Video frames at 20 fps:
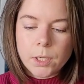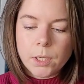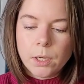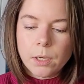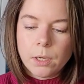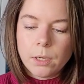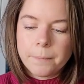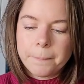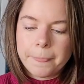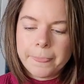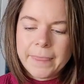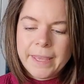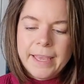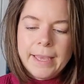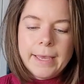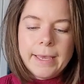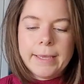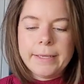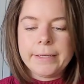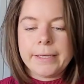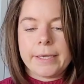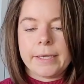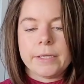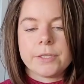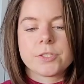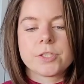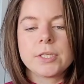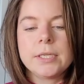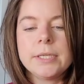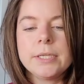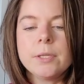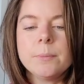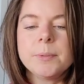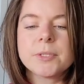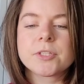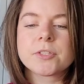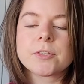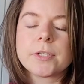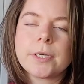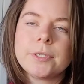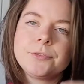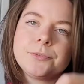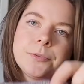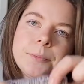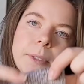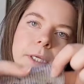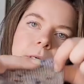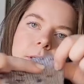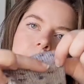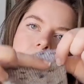And yeah, it's a little bit tight for me